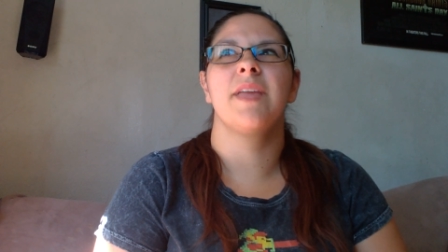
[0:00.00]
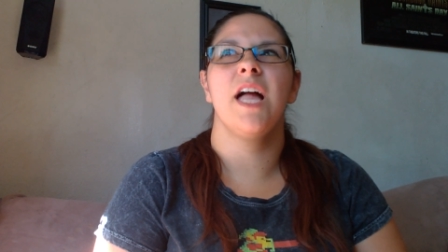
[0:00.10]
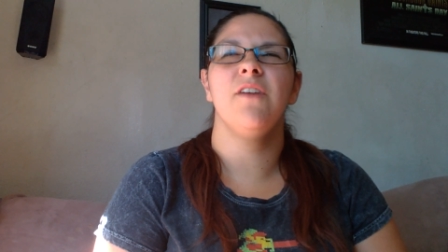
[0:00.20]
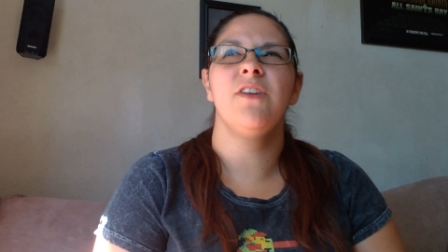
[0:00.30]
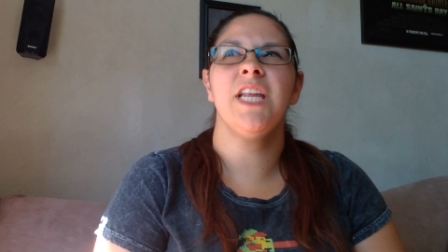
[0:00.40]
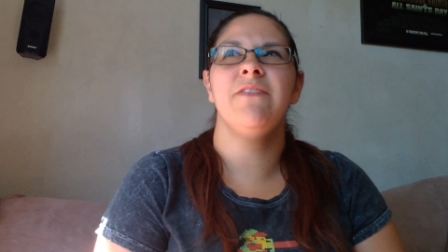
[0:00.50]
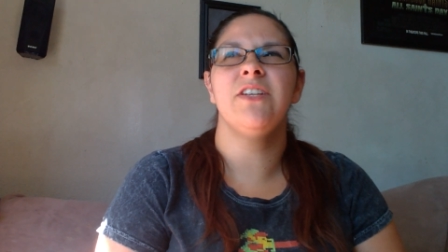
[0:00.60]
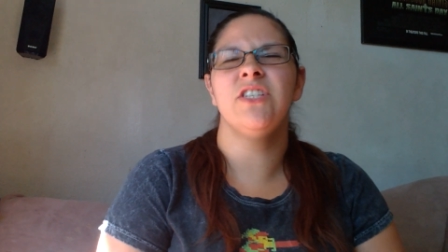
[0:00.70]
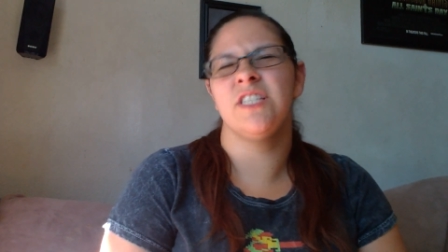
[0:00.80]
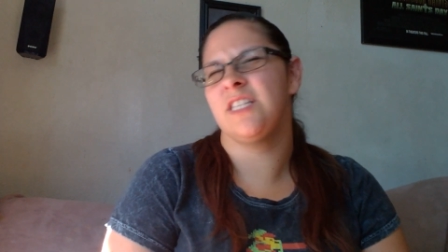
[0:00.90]
California
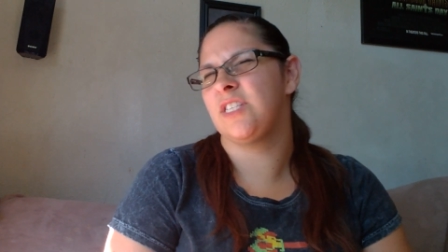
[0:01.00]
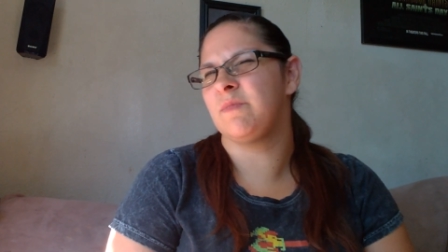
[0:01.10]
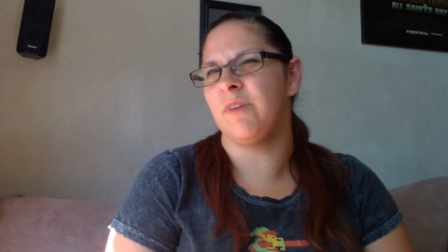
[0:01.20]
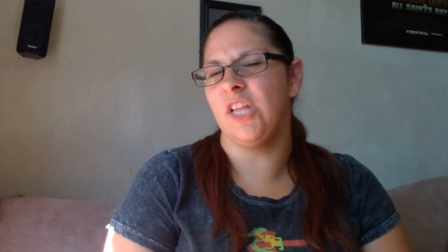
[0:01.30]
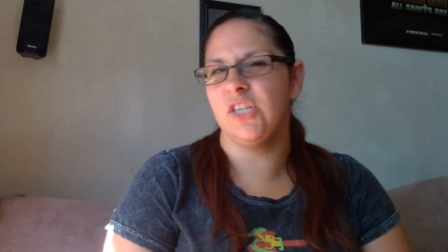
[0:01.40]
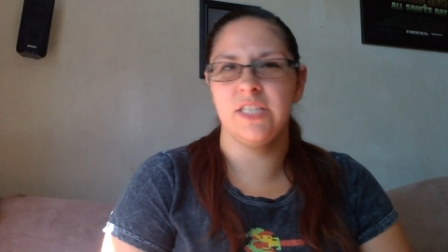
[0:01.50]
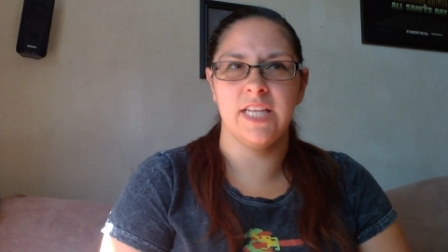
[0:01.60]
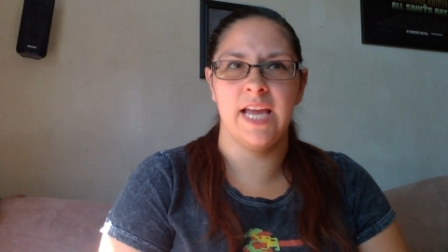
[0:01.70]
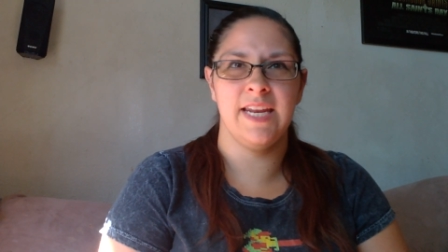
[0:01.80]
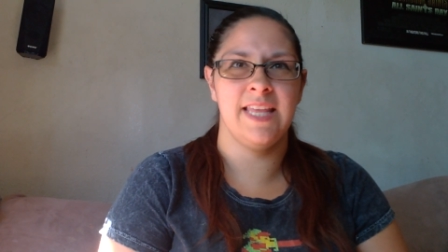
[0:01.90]
Adventure's on the smaller
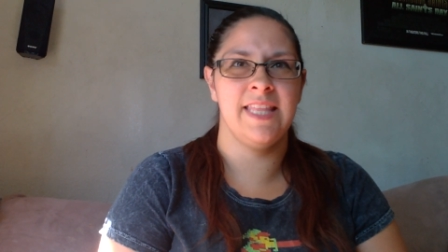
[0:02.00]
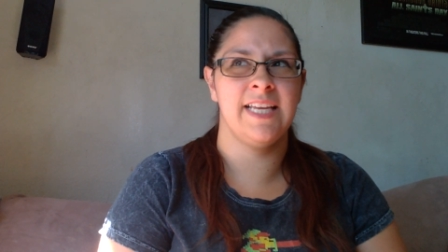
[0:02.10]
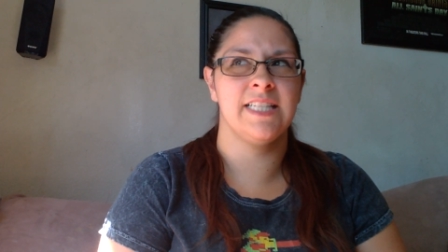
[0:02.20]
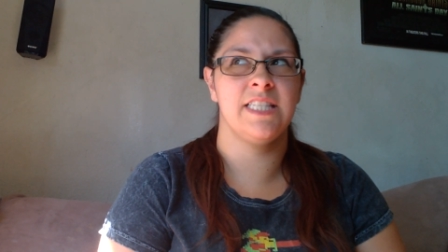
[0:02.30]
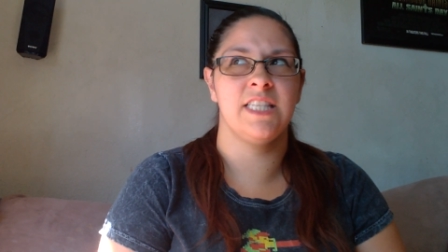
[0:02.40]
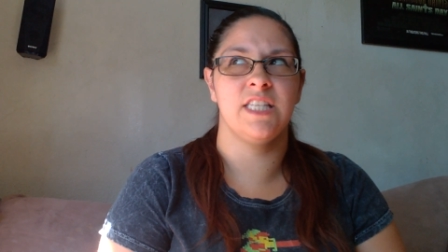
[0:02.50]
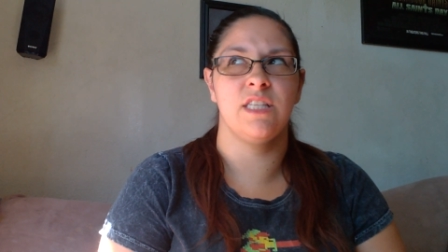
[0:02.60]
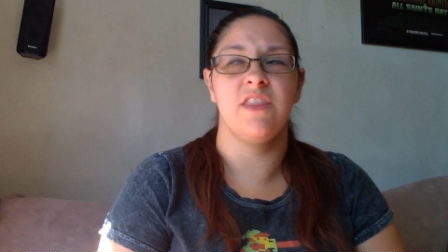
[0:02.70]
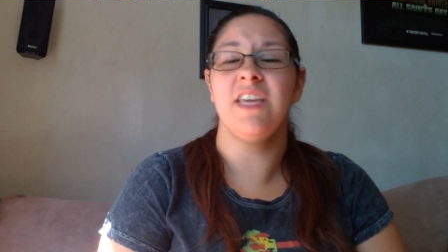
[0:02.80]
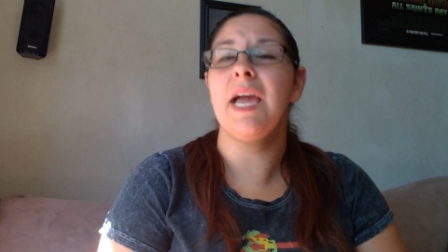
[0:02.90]
side. I think it
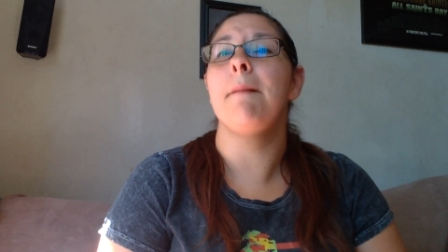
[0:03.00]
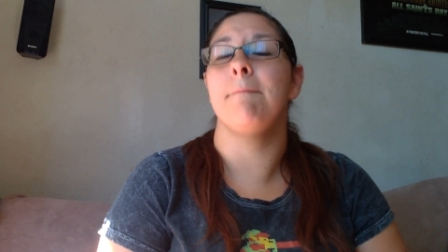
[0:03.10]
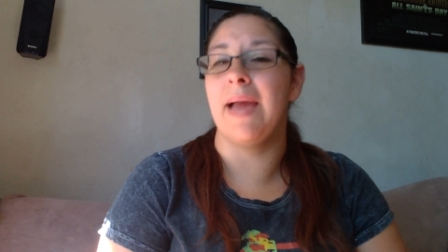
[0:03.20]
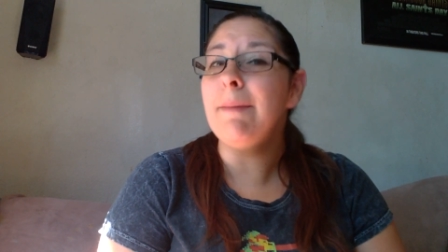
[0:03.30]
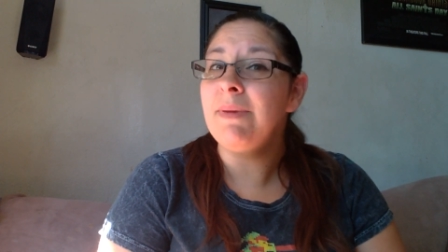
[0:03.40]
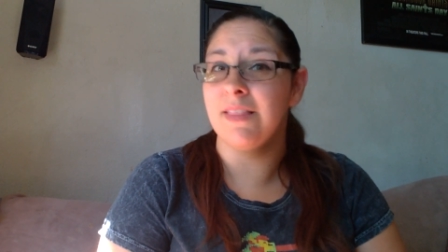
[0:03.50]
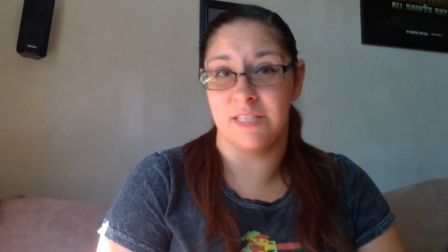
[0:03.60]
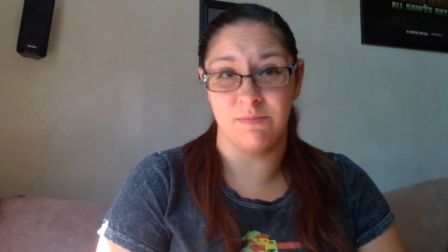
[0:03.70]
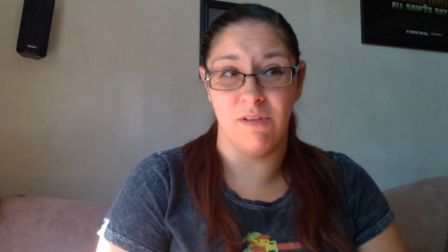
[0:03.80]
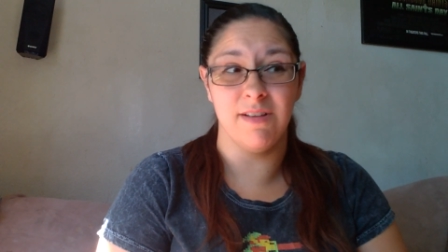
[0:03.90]
might be the
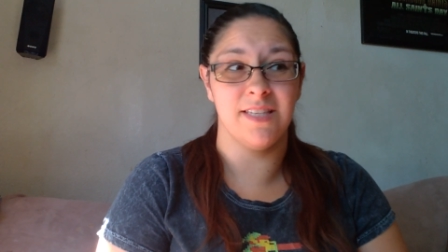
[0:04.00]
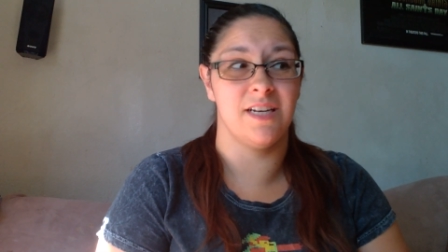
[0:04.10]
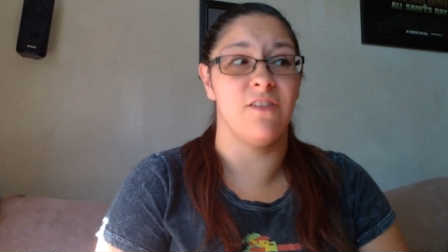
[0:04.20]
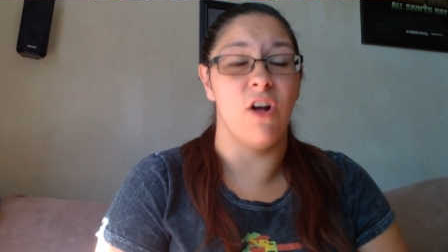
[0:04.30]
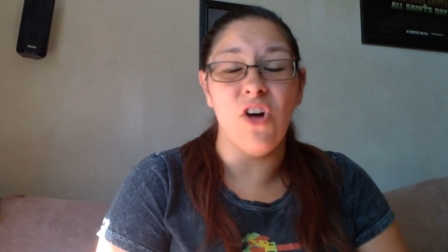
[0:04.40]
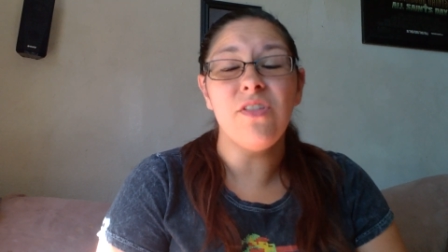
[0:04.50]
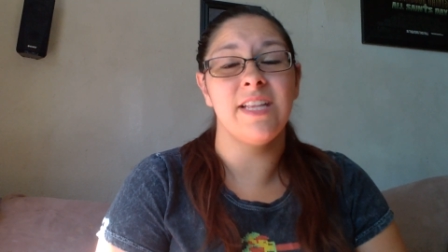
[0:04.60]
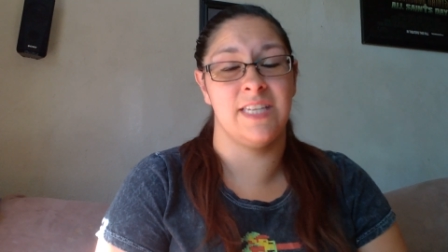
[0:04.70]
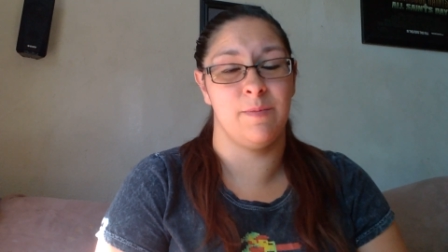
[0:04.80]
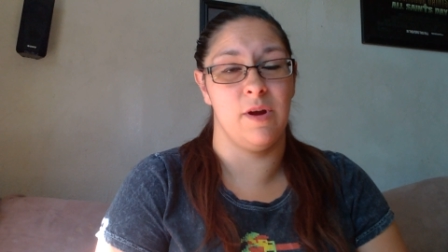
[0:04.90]
smallest out of all the
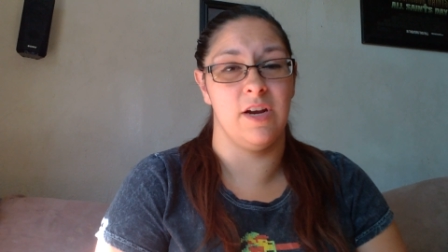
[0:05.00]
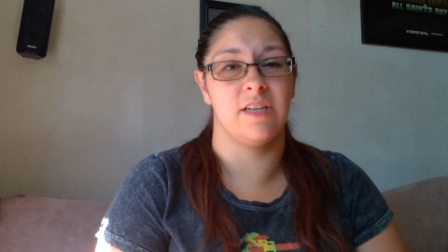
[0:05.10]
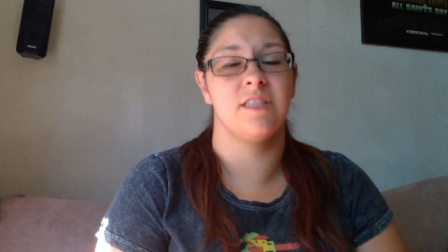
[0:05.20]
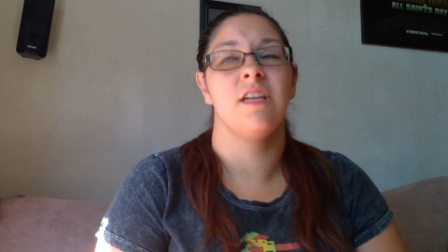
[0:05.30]
Disney parks.